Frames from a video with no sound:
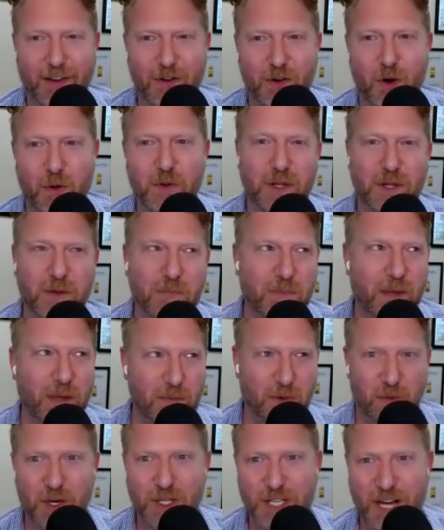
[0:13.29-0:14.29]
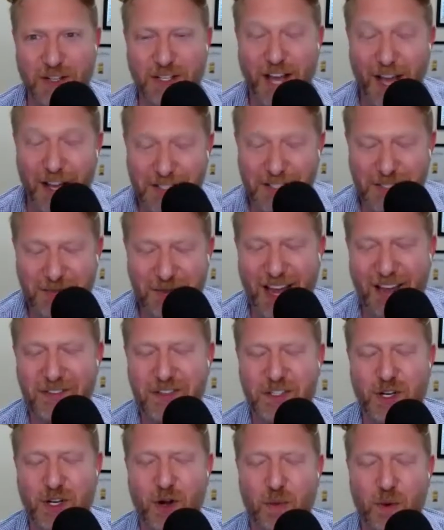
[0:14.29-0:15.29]
Normally, people reach out to us to be on
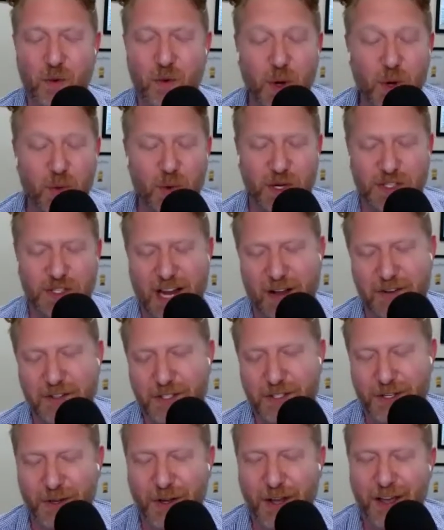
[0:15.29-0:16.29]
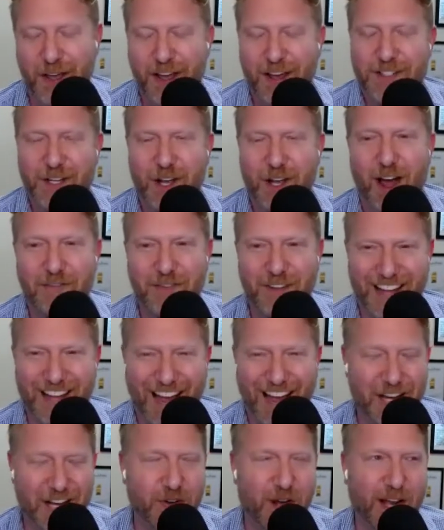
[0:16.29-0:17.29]
the show, but we reached out to, to Coffee and
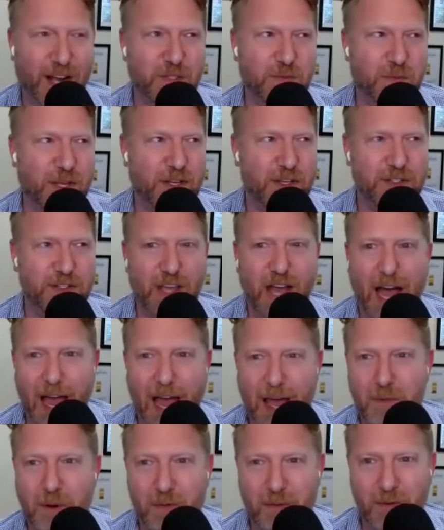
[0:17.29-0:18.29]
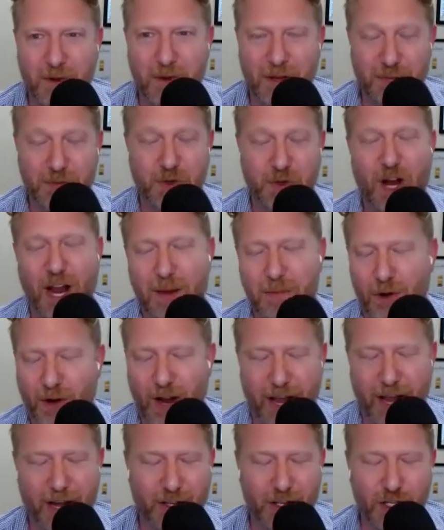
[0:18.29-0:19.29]
Contracts because I am a, a subscriber
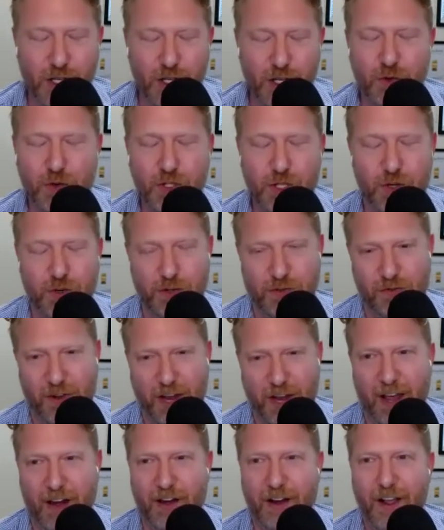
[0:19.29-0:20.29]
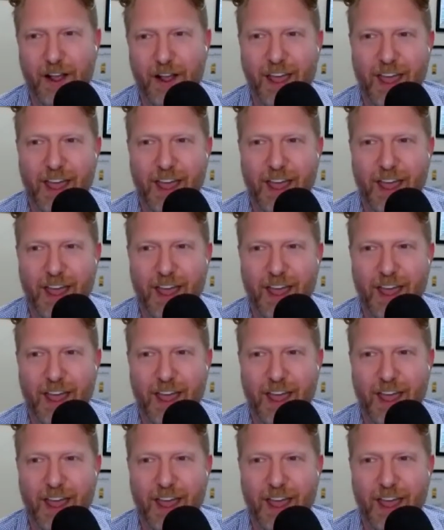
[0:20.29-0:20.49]
and a huge, huge fan.